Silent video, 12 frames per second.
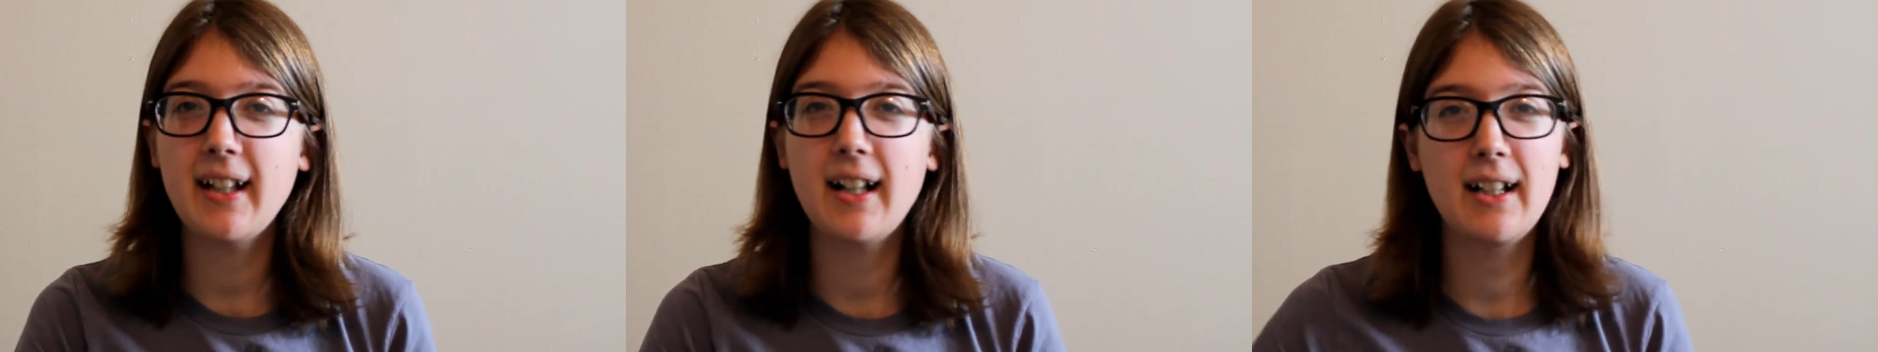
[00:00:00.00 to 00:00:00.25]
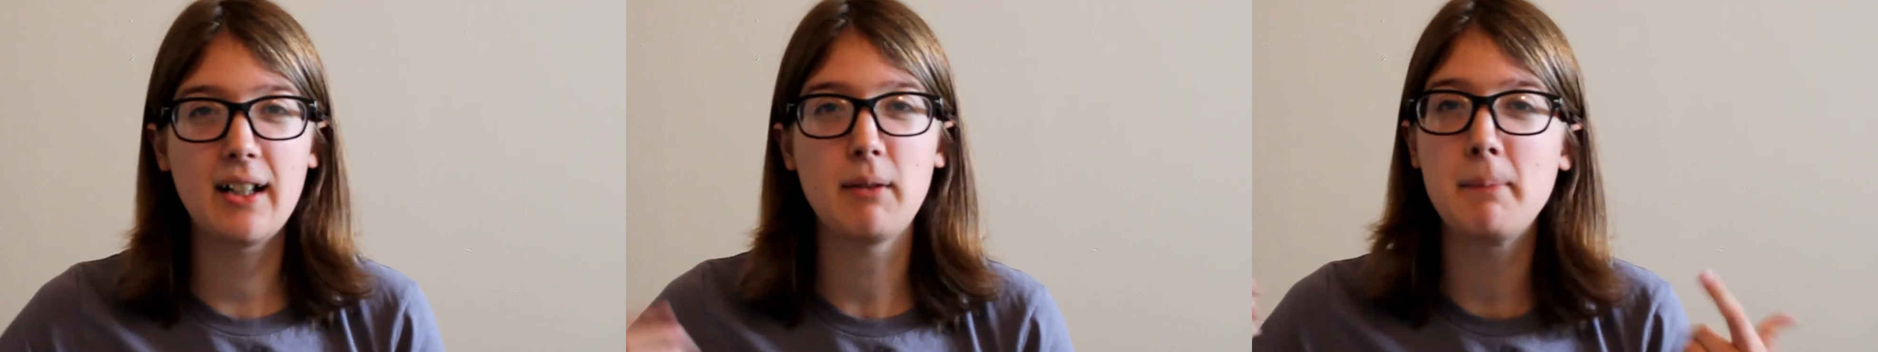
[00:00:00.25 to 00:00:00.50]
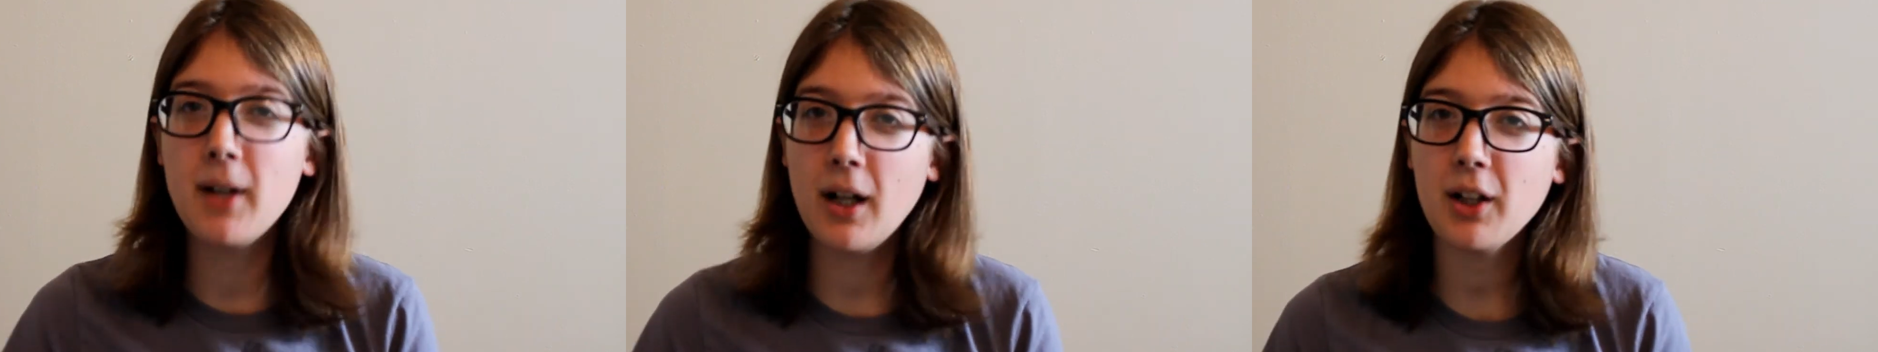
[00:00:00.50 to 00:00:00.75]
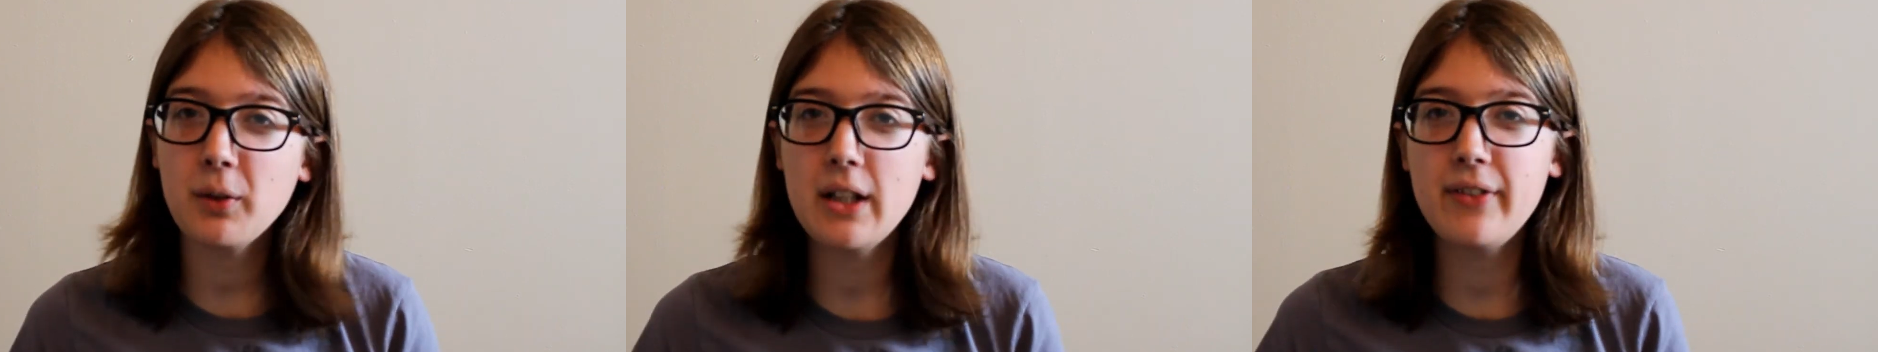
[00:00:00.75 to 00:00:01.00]
Um, I'm
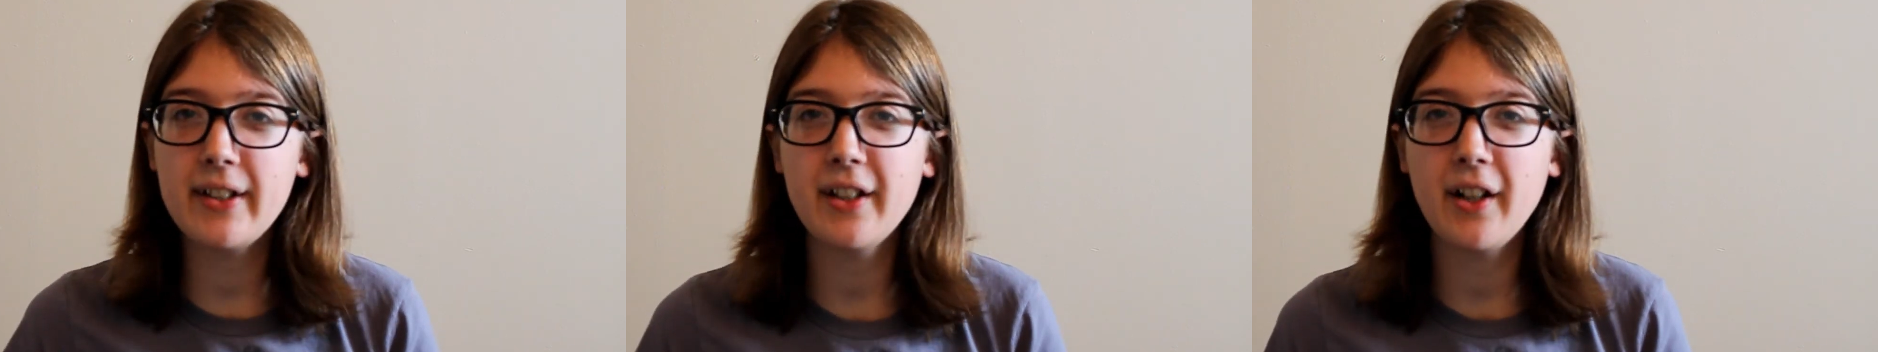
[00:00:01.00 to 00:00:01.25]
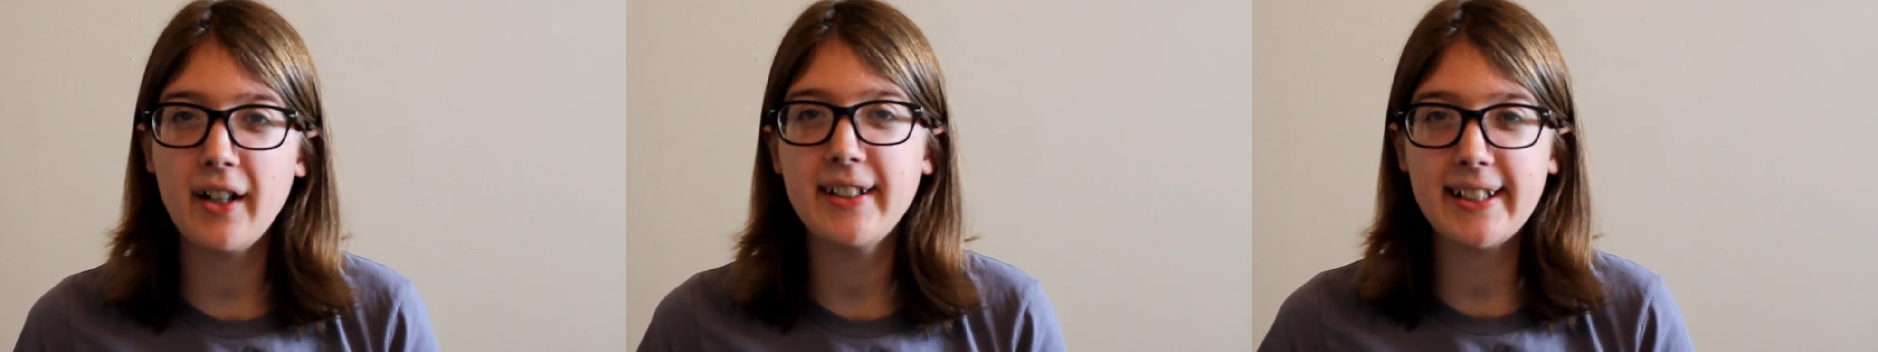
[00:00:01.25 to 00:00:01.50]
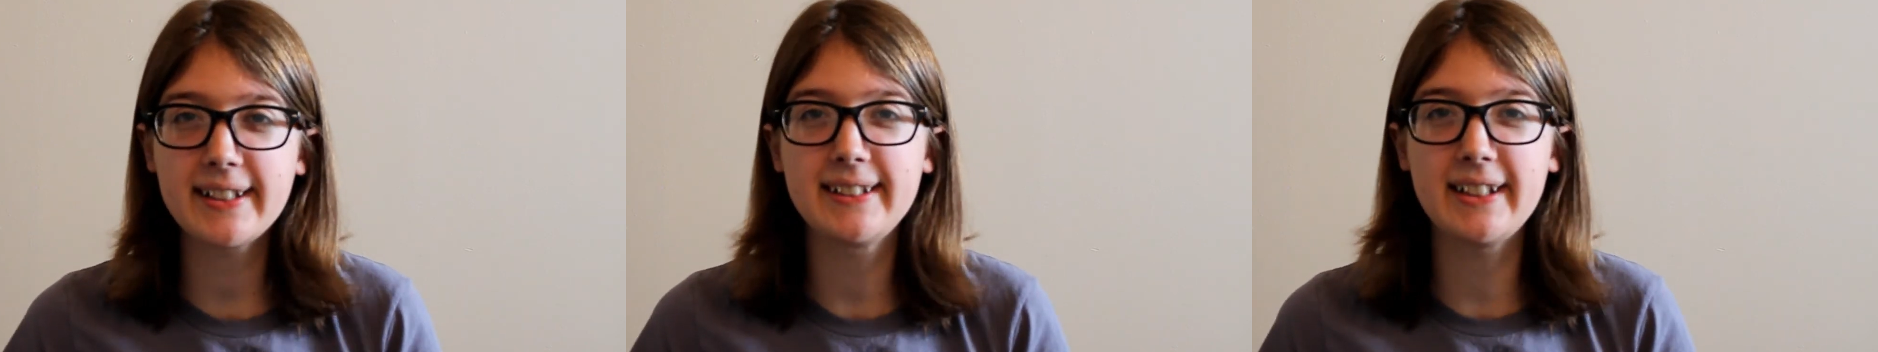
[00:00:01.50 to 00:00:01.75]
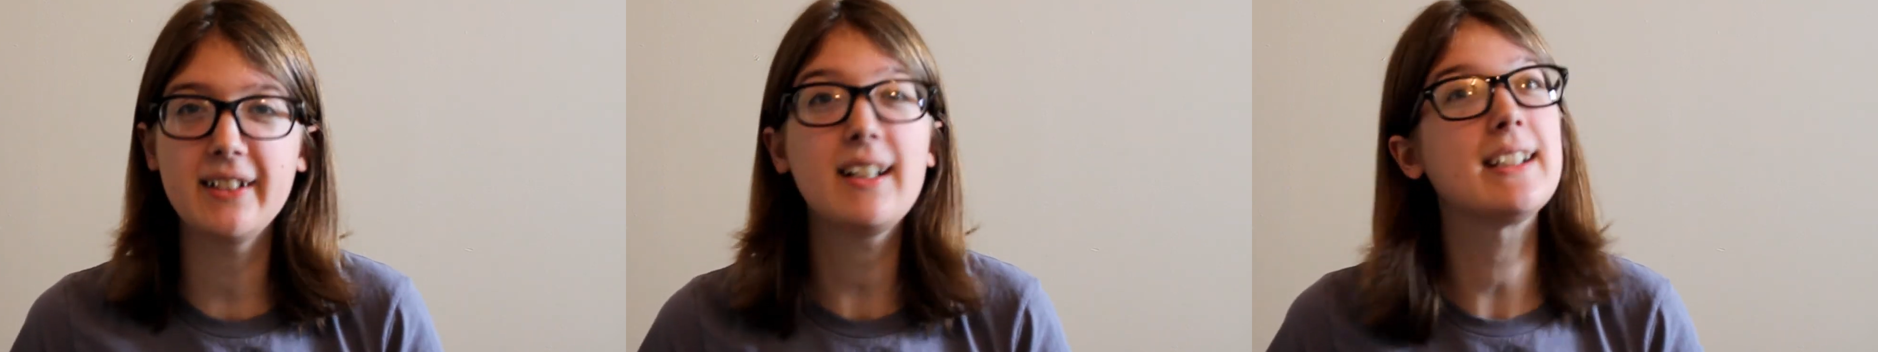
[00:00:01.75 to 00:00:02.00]
not going to VidCon next year